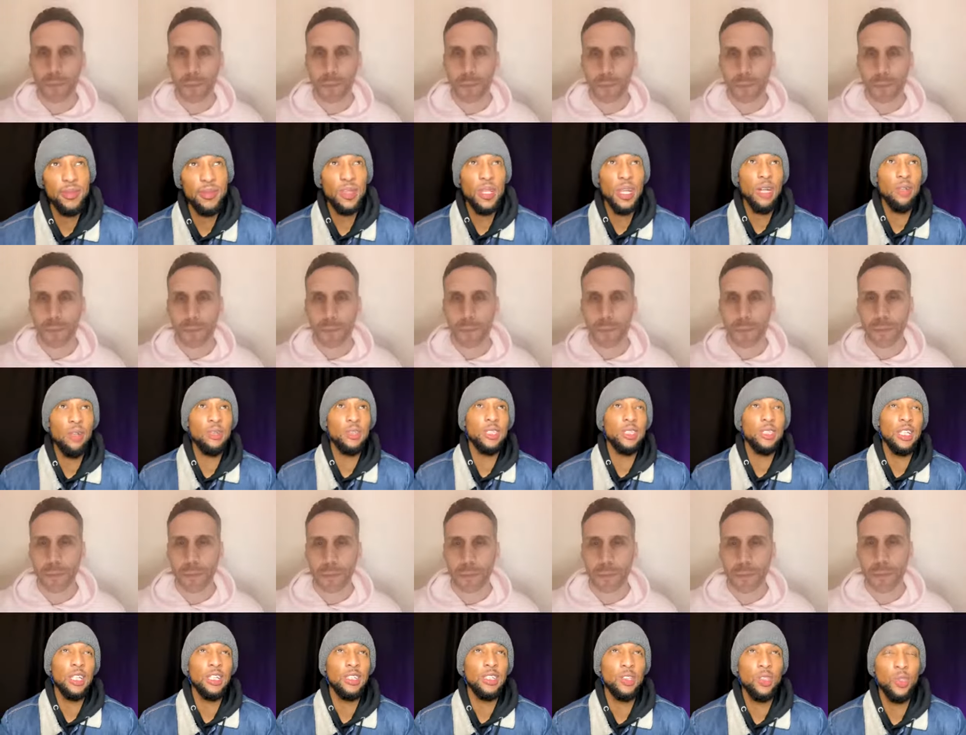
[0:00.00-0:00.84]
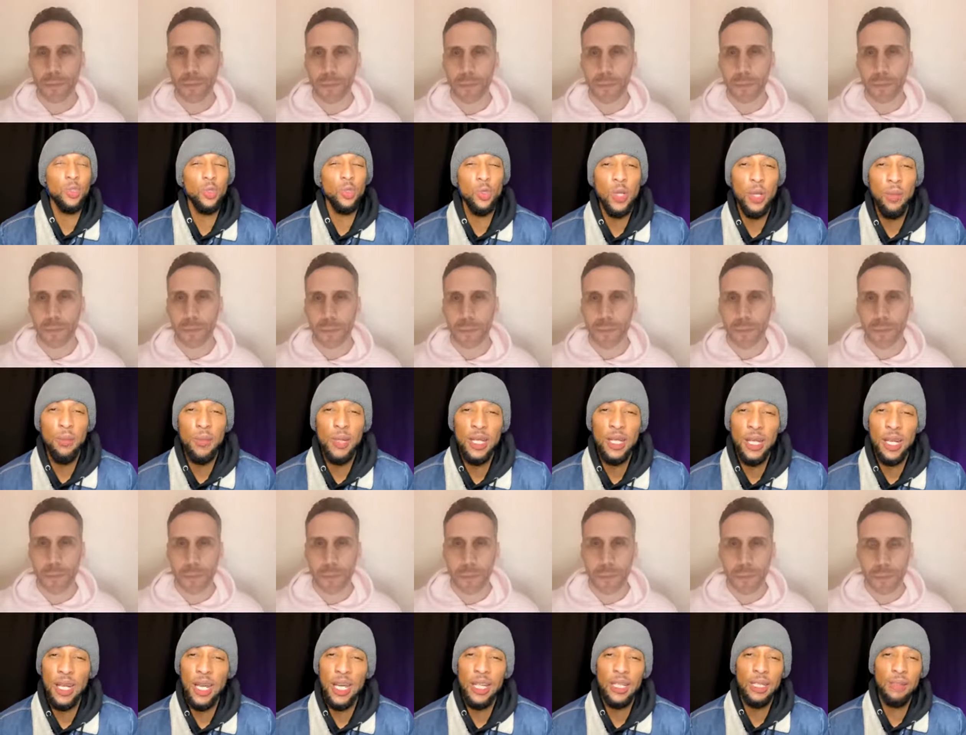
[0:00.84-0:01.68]
Speaker 1: I would say two. I met
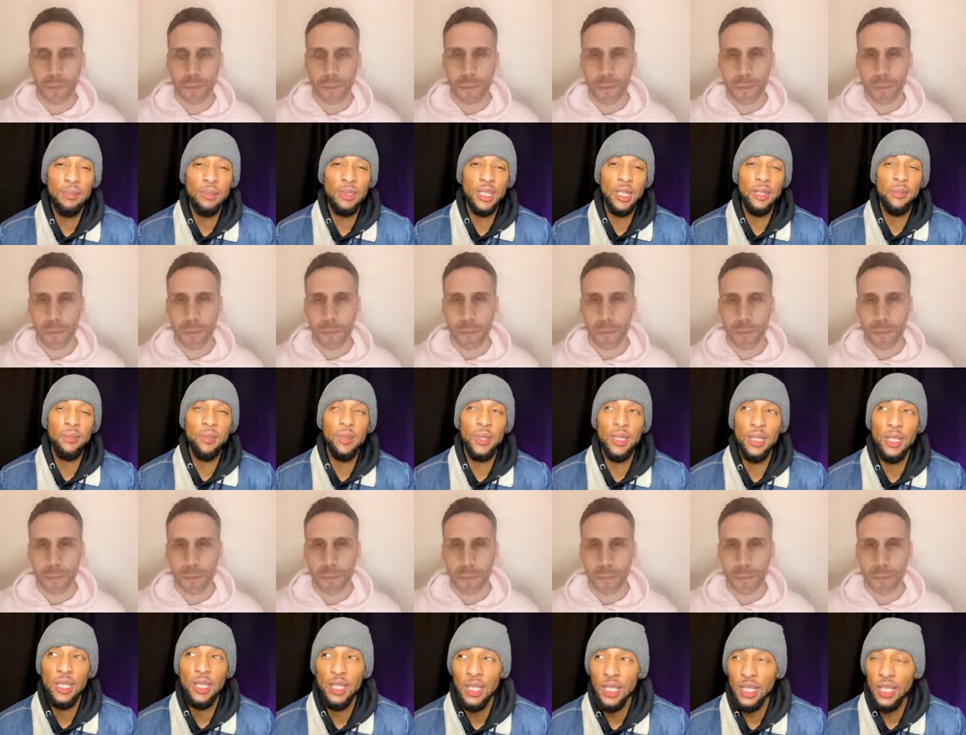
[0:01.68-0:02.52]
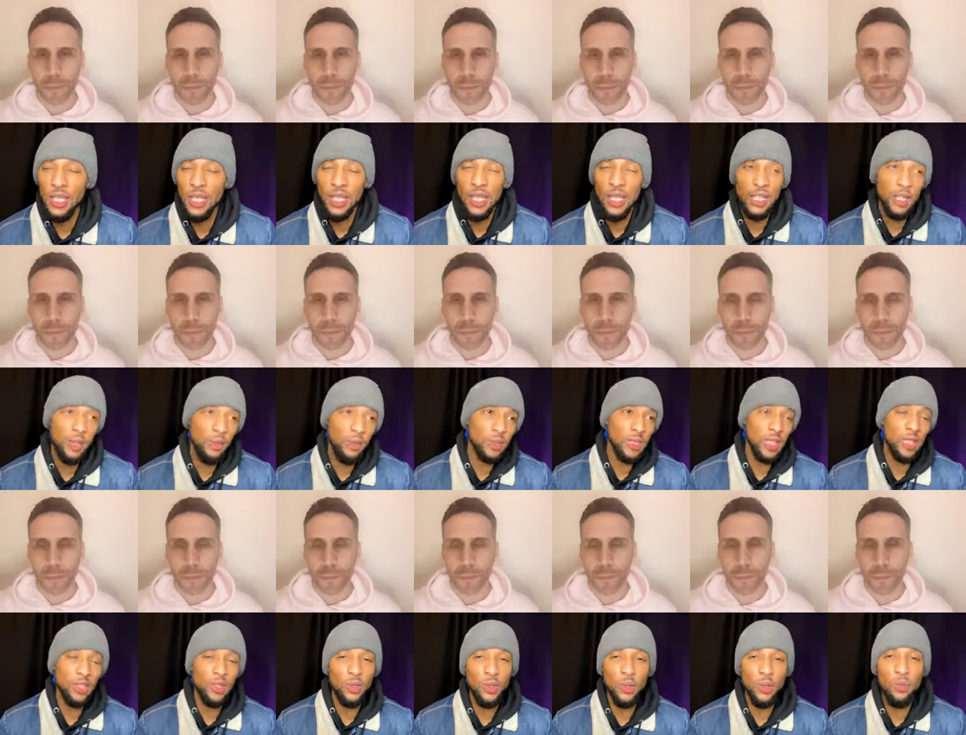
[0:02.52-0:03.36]
a guy named JP, and he was
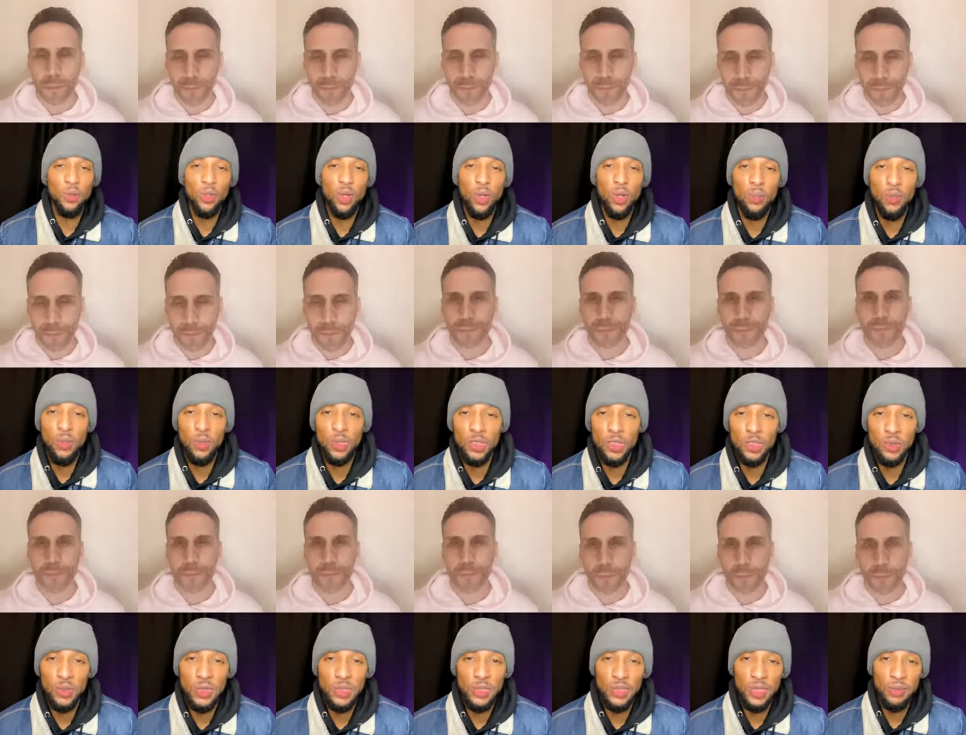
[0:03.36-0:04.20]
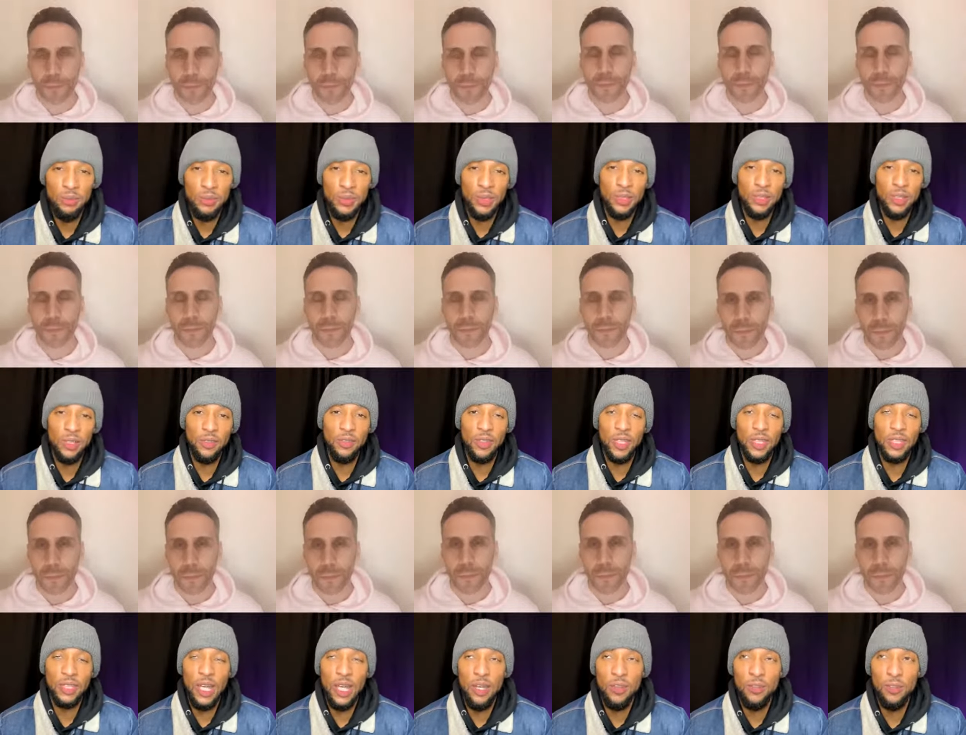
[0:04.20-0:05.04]
like doing promo mm-hmm. on Street Team and stuff
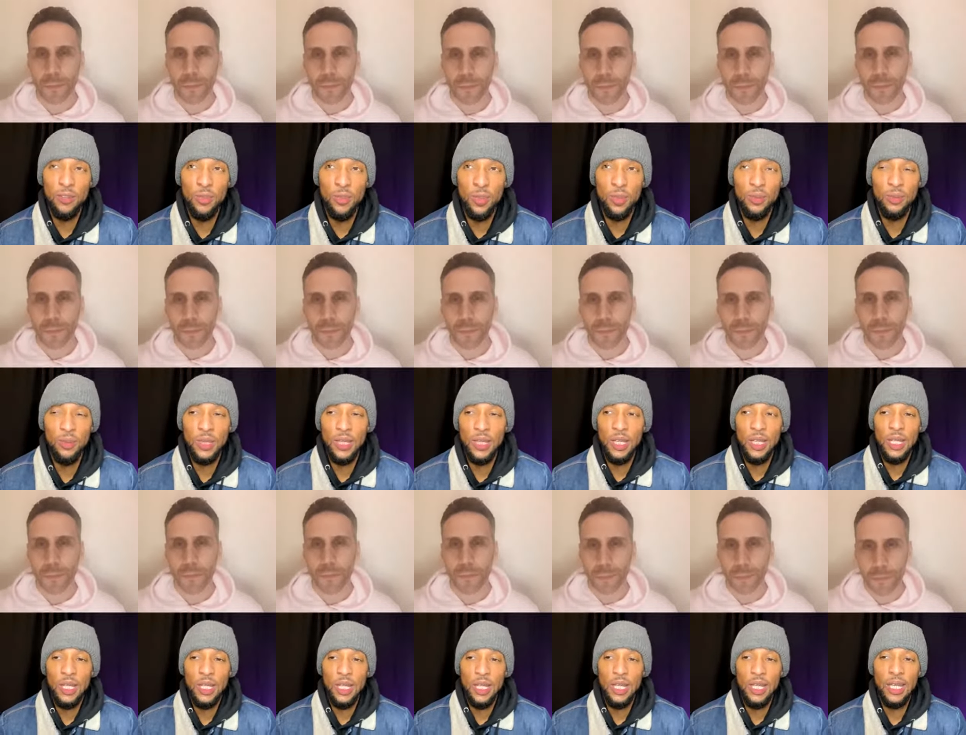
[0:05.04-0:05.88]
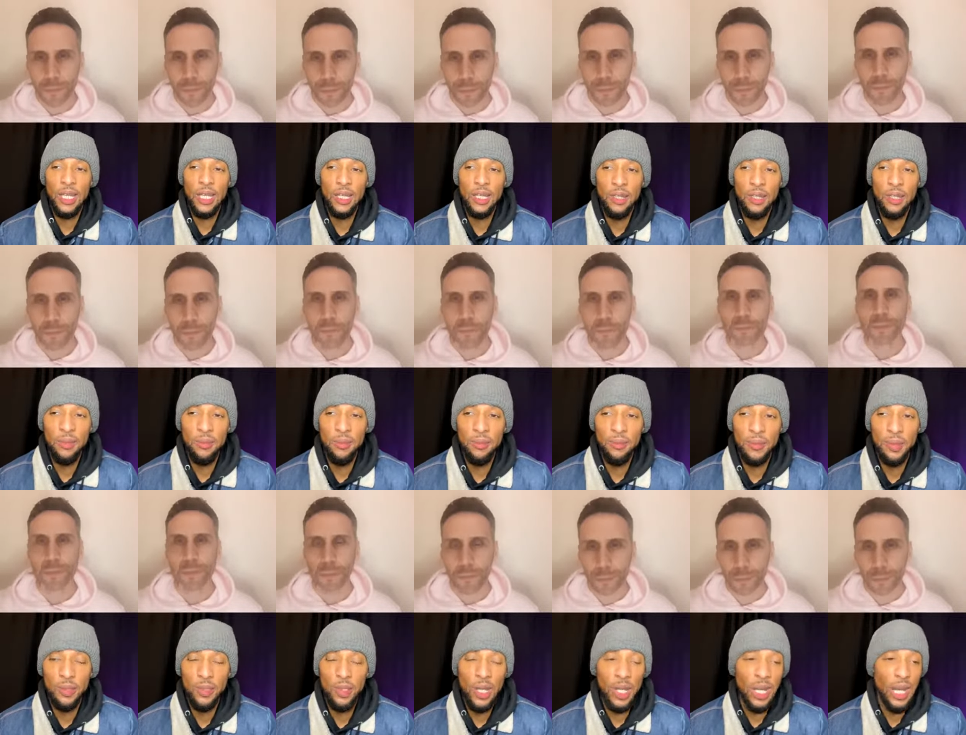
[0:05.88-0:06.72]
like that for him. And um,
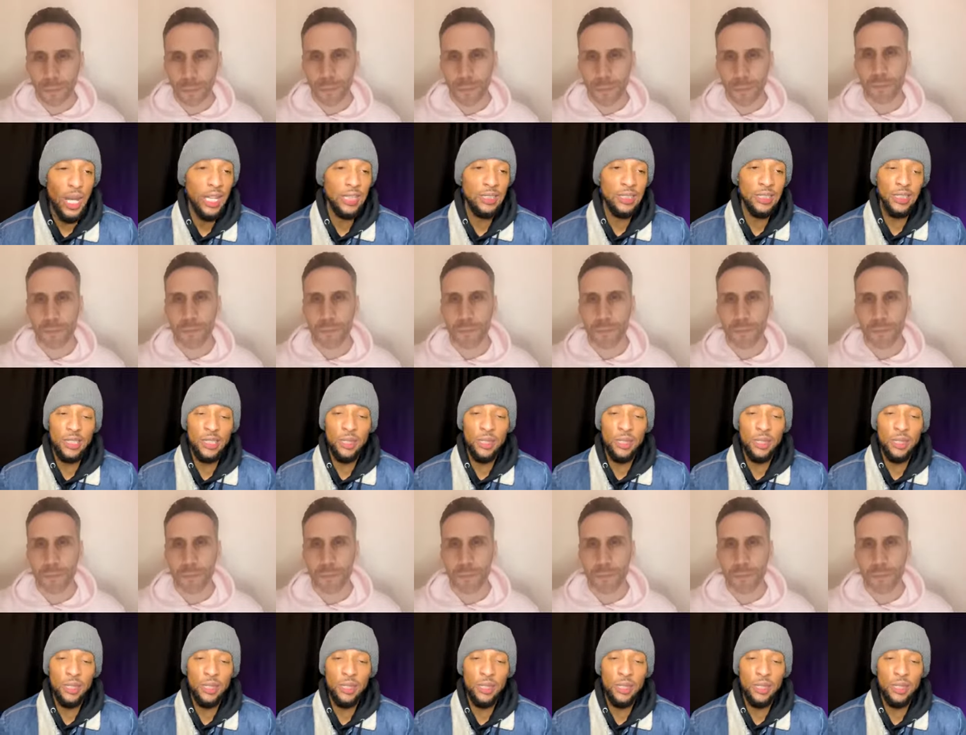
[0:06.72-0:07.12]
you know, I seen